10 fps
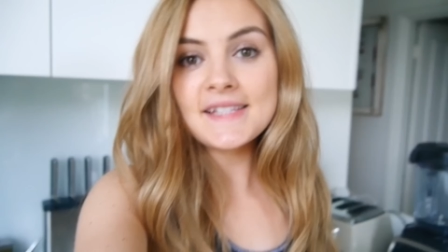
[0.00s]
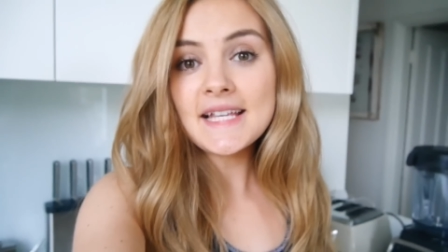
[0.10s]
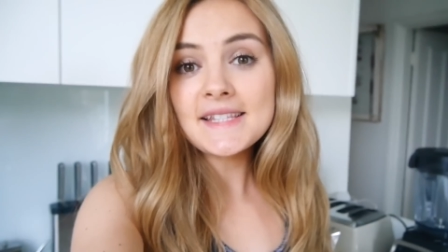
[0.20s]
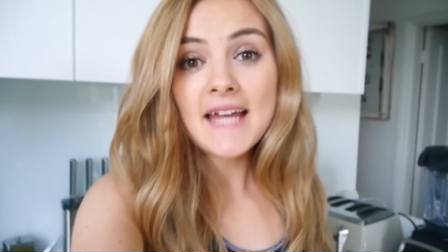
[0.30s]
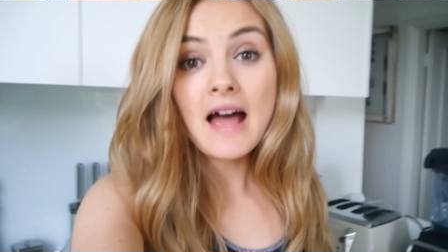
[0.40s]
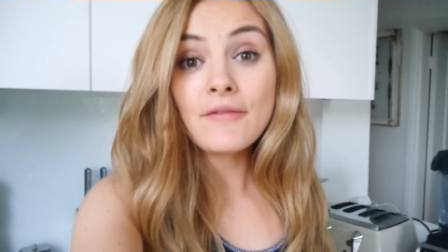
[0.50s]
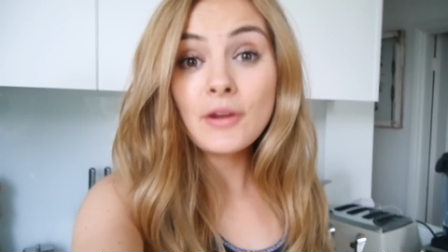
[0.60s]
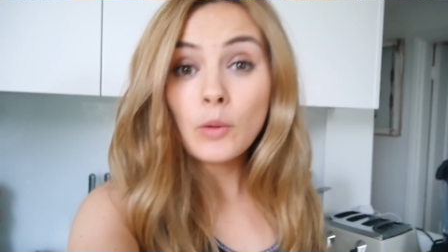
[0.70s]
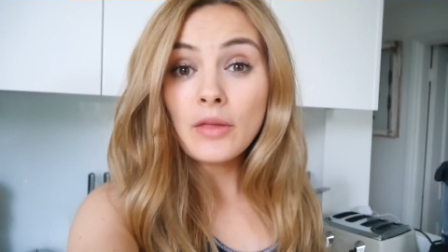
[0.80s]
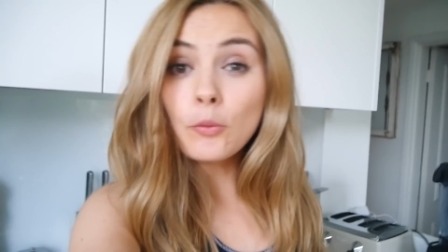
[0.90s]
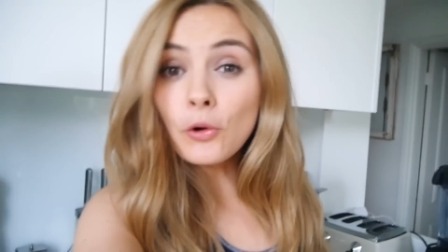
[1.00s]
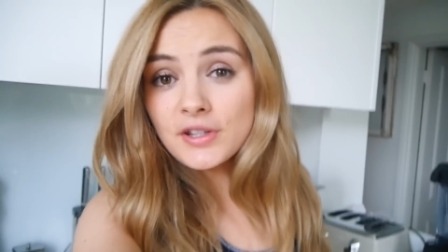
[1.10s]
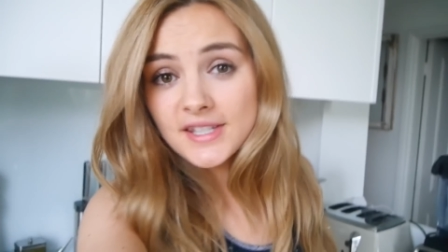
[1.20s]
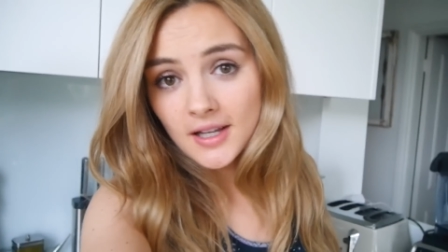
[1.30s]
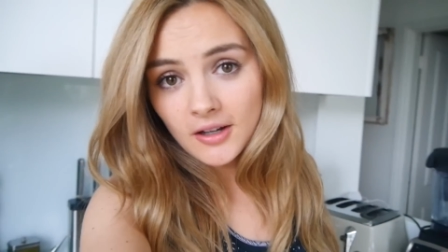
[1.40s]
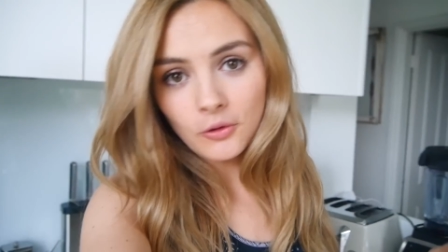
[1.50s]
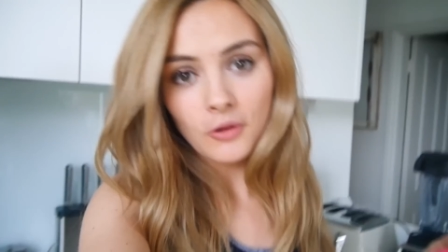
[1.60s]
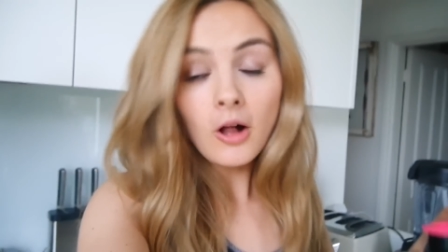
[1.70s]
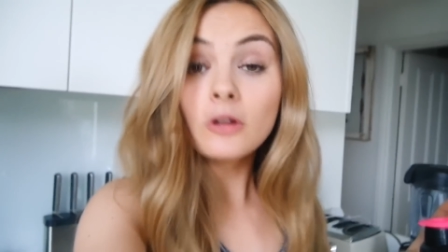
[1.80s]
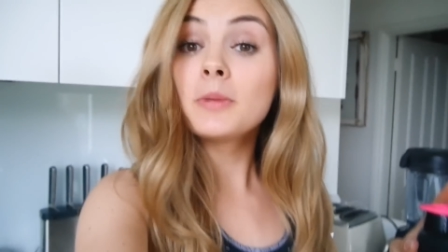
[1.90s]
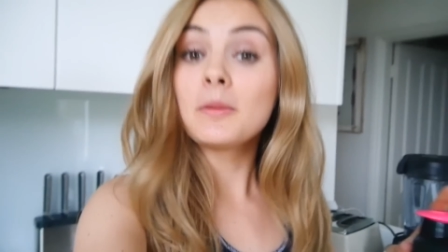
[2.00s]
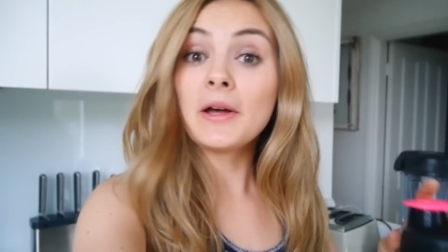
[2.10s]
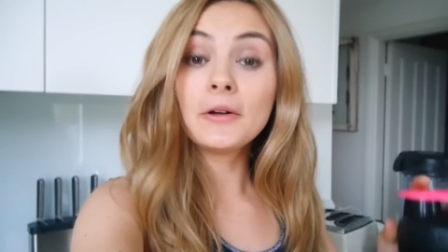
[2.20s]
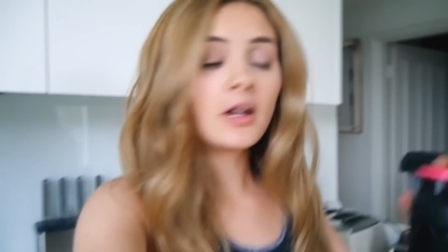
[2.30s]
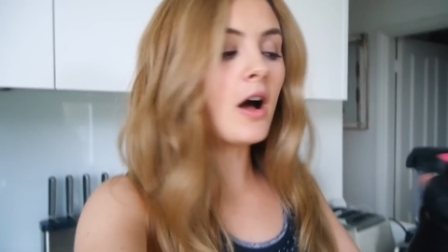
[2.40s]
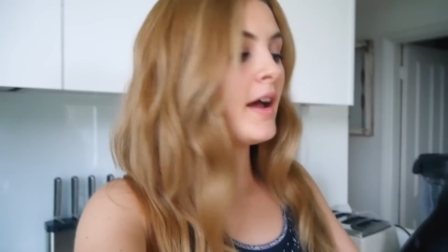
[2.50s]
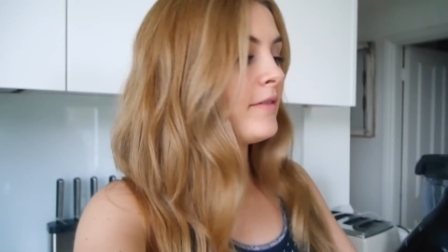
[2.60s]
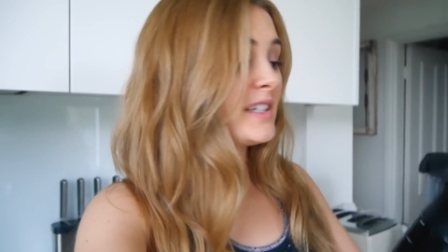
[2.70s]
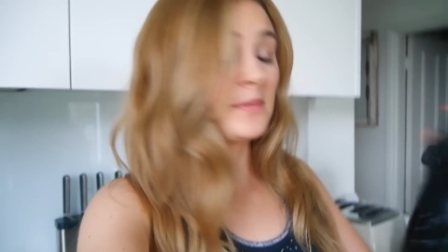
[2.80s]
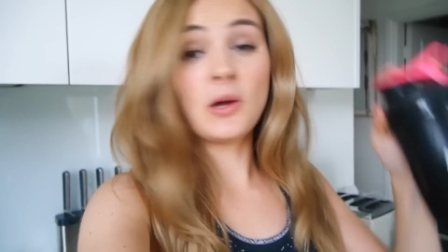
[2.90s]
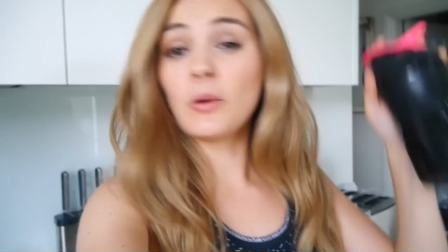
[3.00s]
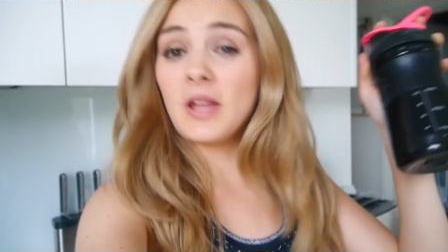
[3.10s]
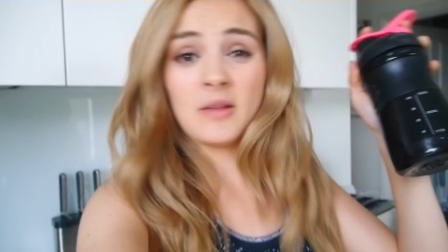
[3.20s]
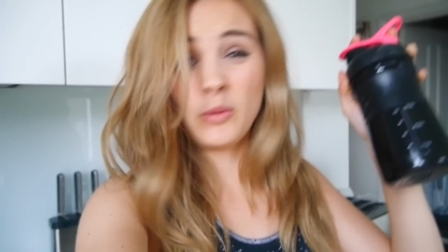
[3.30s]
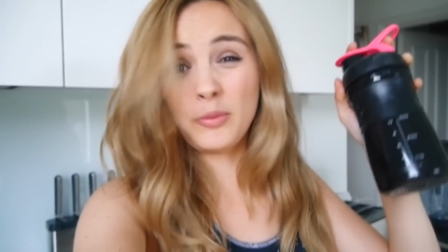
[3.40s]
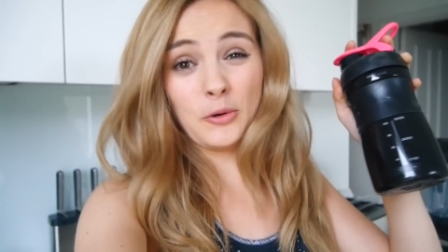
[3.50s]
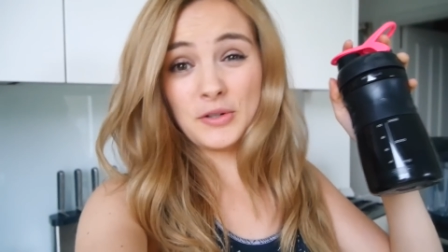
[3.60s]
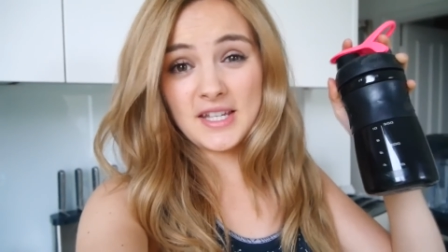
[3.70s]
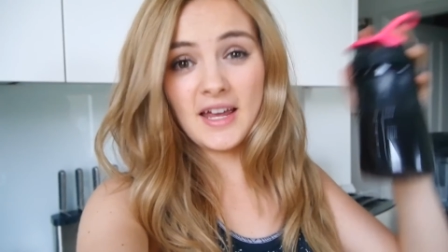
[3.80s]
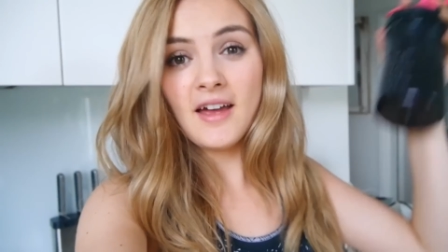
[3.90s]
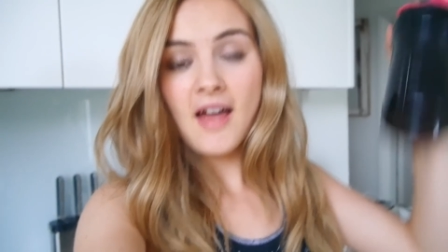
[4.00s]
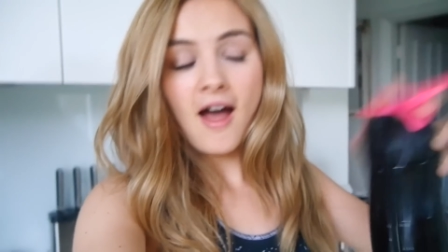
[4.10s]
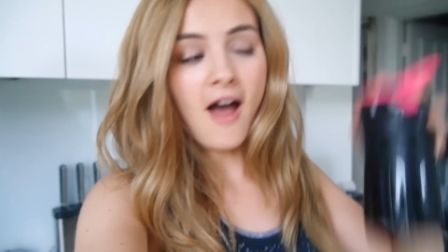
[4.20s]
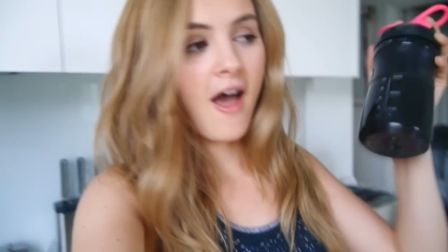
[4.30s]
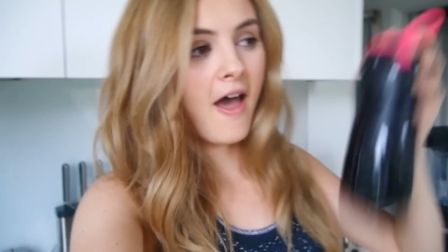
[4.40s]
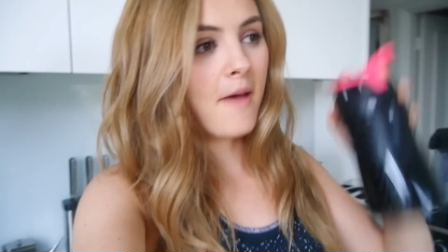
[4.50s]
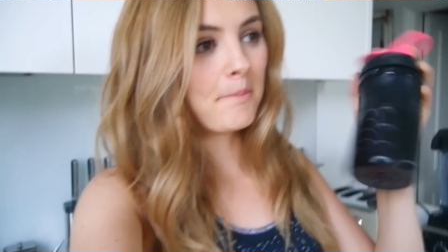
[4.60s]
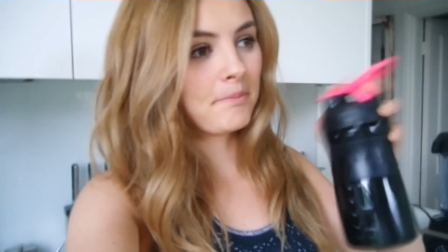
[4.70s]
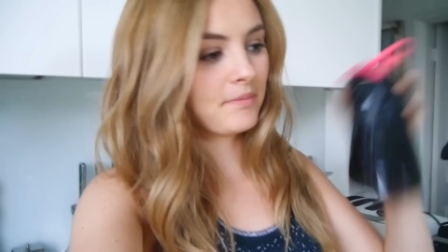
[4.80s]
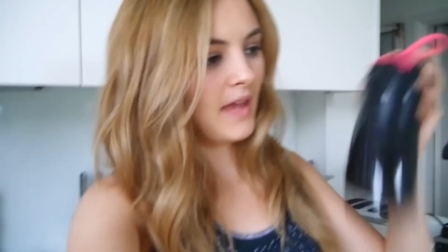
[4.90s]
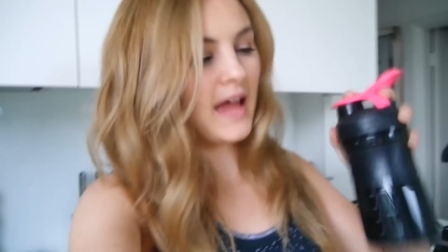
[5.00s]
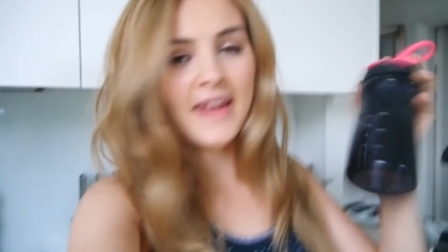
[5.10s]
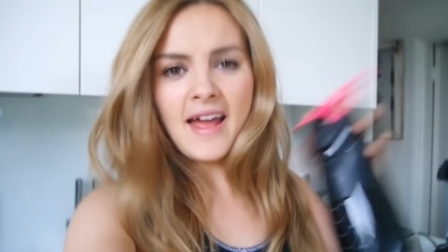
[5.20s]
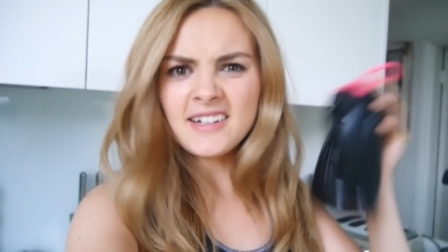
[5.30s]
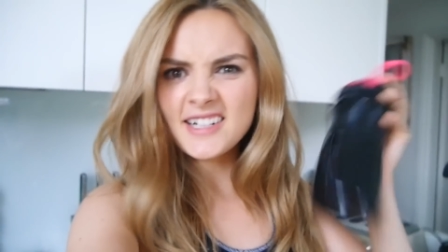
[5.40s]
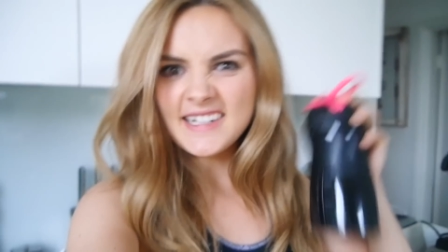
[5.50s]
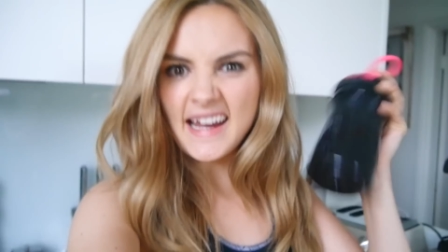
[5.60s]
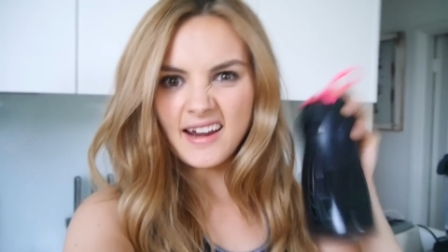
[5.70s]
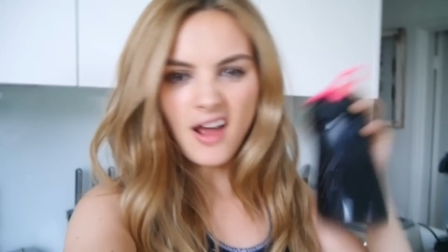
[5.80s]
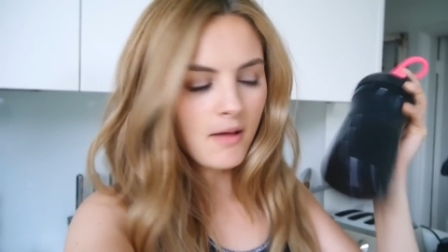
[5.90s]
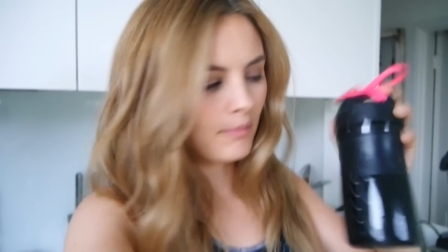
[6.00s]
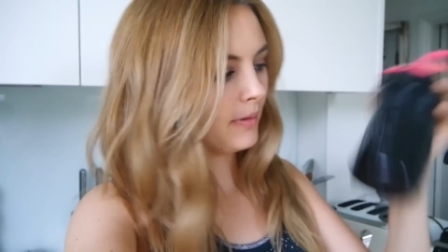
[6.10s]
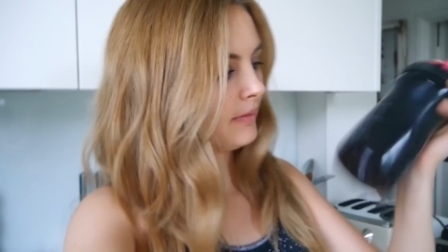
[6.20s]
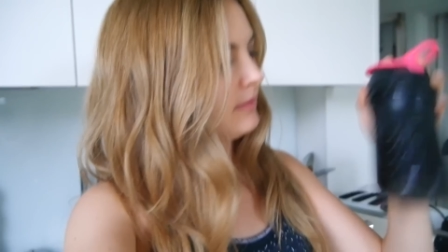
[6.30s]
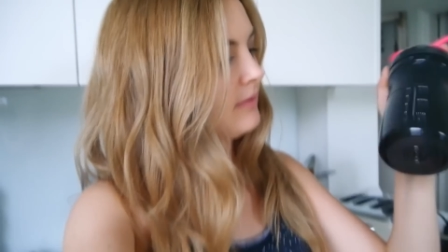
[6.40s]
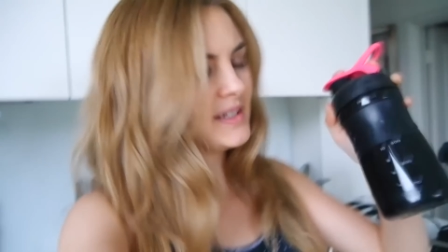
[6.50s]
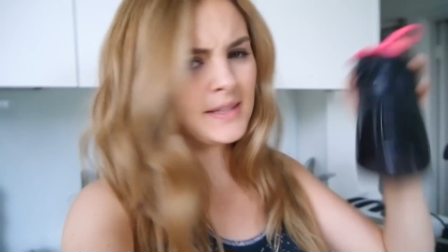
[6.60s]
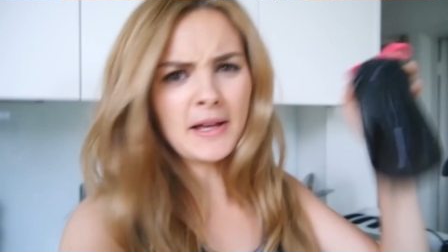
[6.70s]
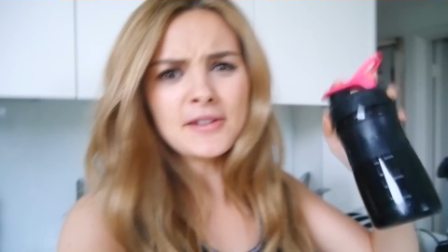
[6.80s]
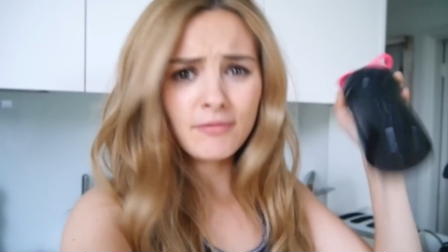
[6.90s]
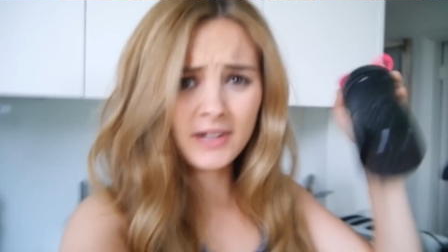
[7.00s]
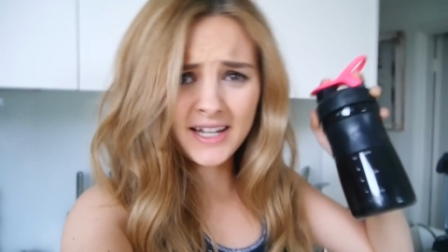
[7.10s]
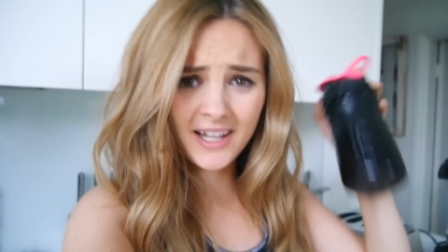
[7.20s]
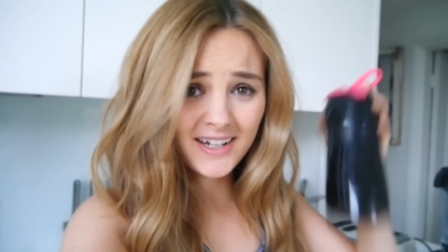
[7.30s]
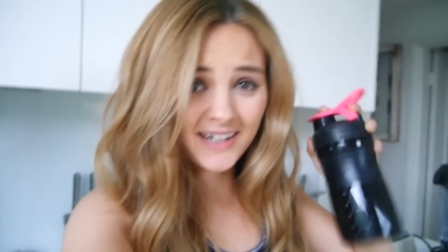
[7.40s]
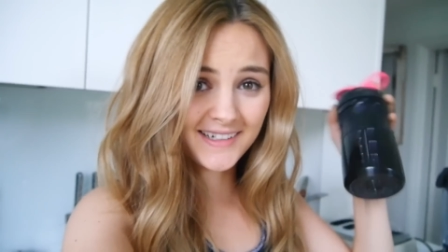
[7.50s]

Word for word: It says to have it with water or almond milk. I've just put it with water. And yeah, just shake it up. It smells really good